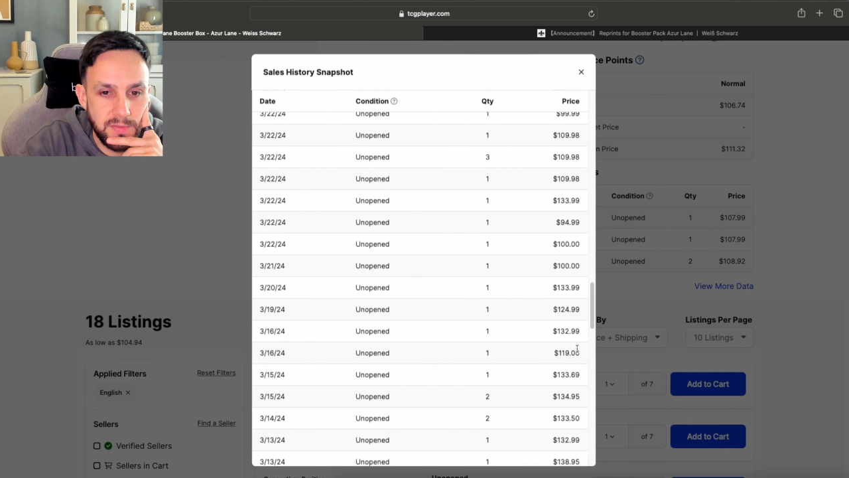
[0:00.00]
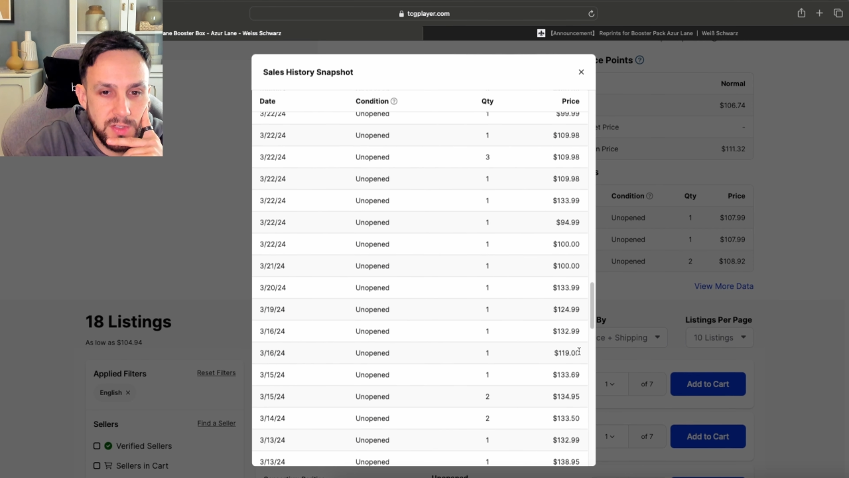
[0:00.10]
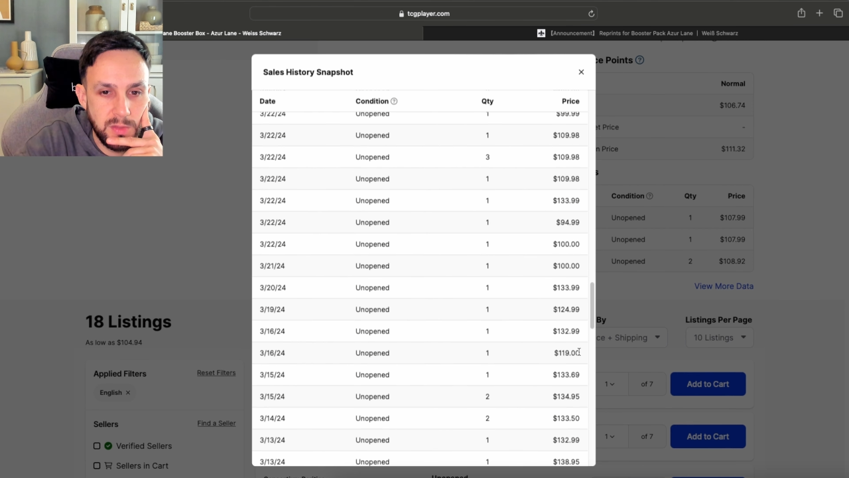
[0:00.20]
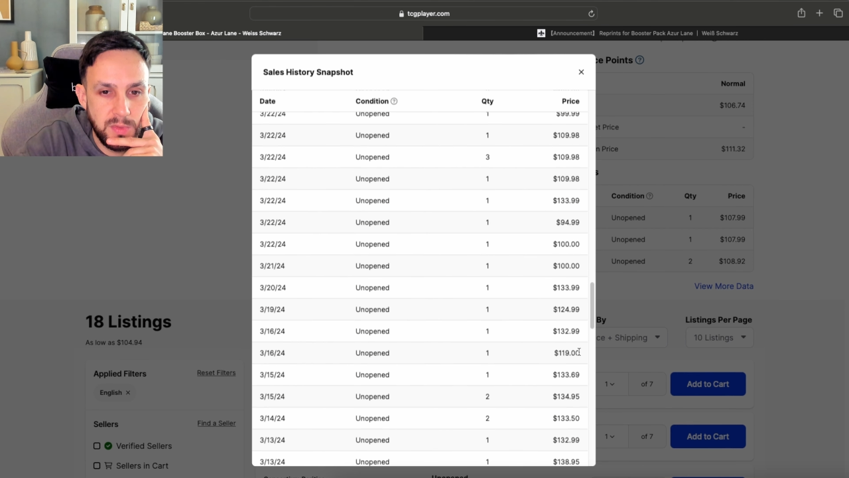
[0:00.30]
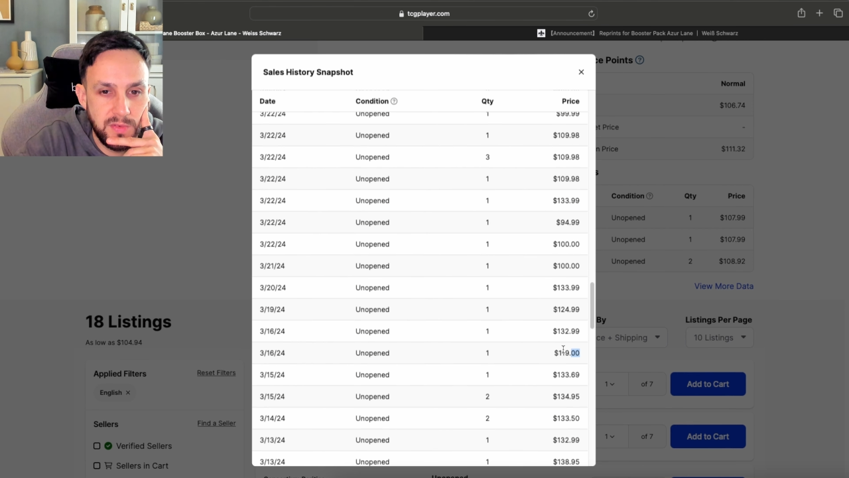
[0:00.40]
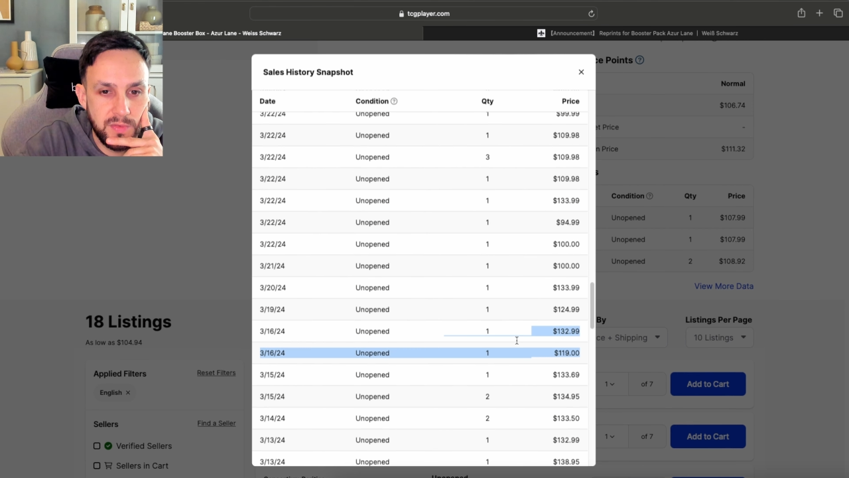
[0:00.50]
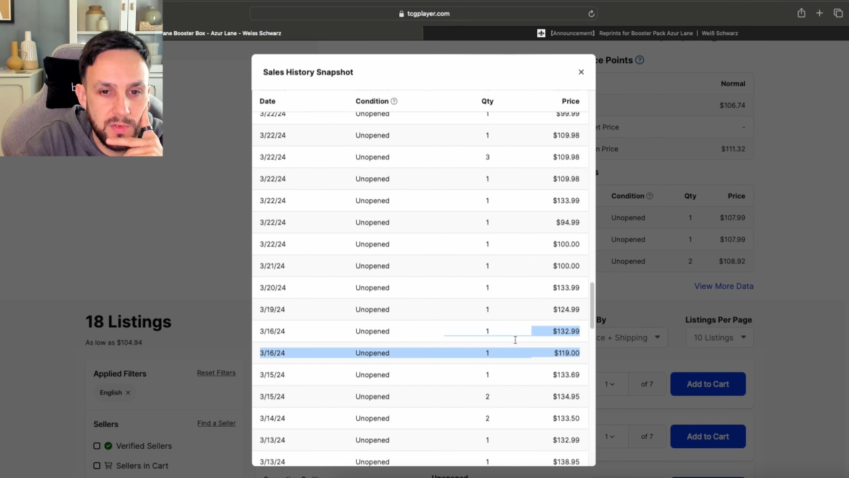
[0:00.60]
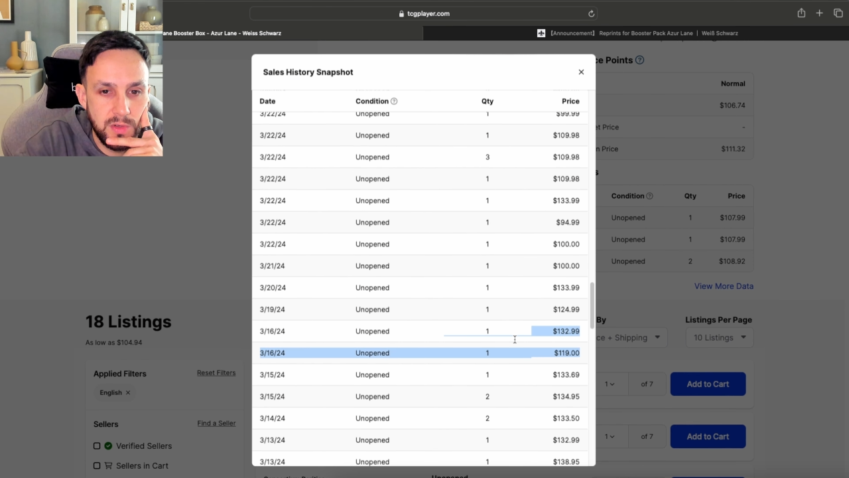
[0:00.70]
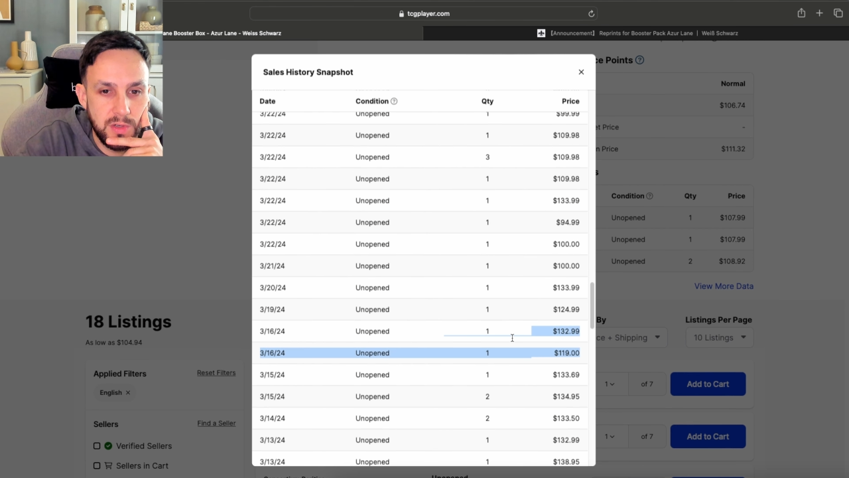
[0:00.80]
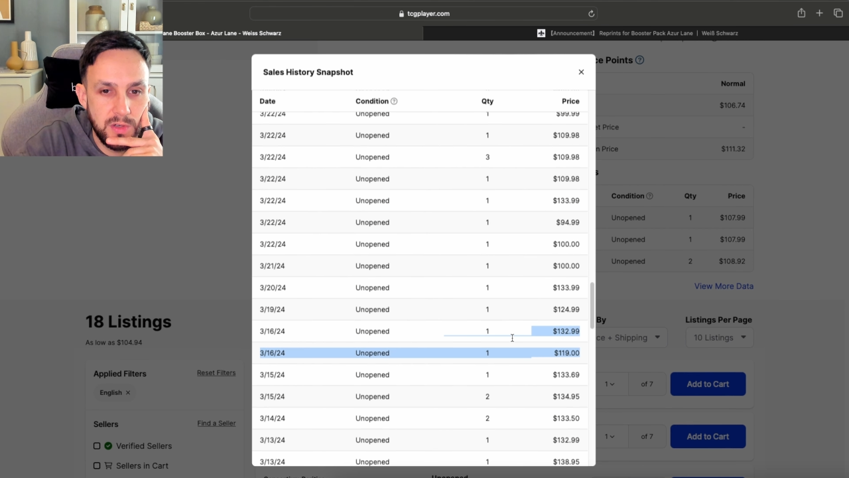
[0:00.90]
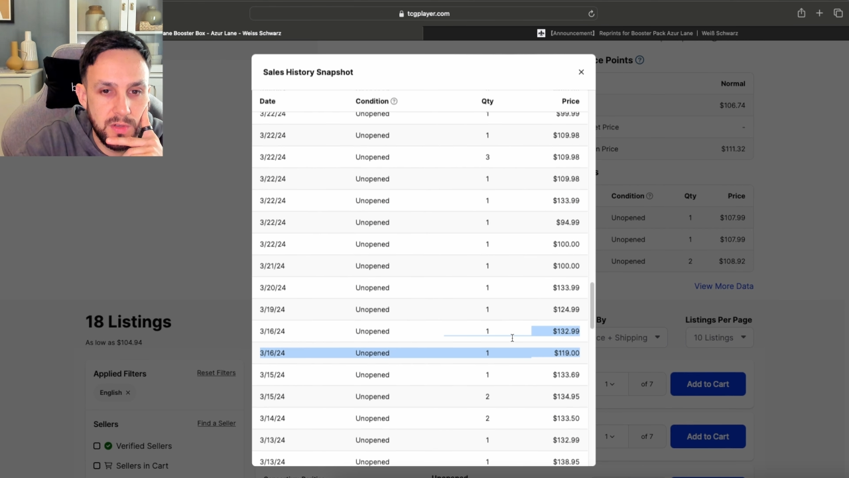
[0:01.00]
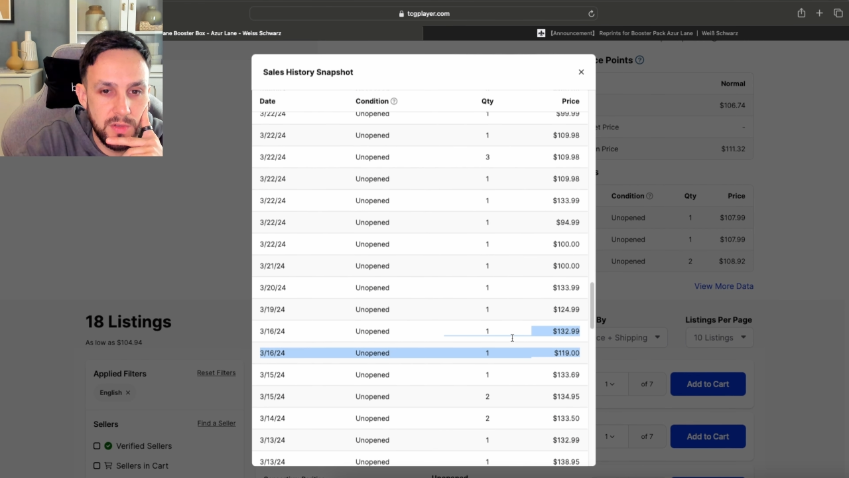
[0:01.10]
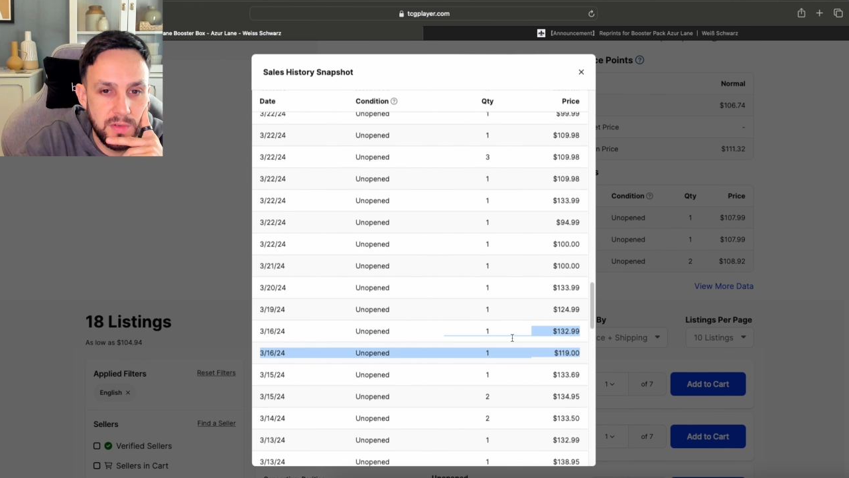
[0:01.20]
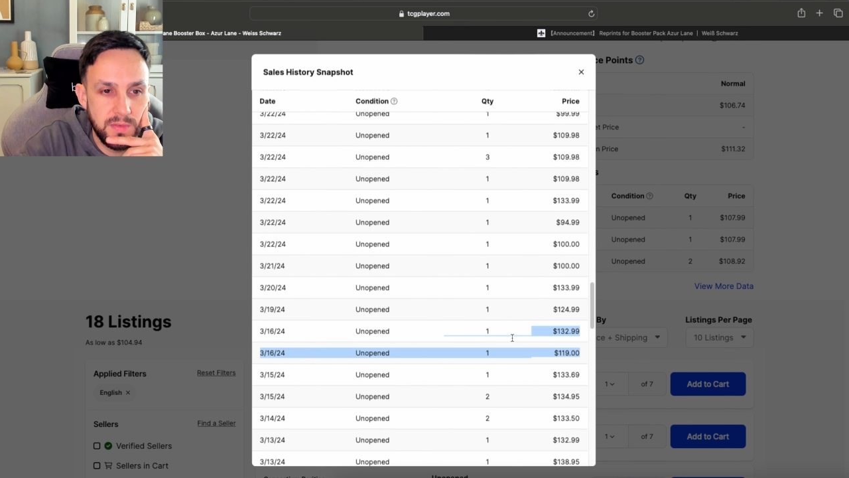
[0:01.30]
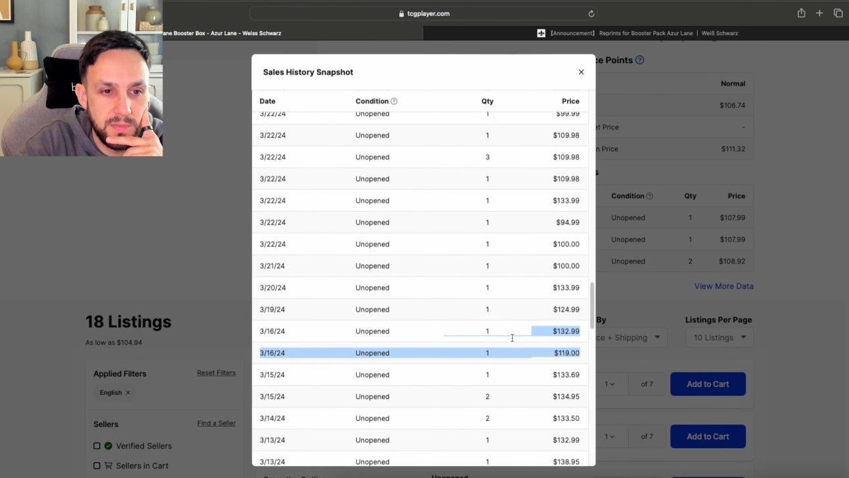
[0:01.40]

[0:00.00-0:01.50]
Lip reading: So we've gone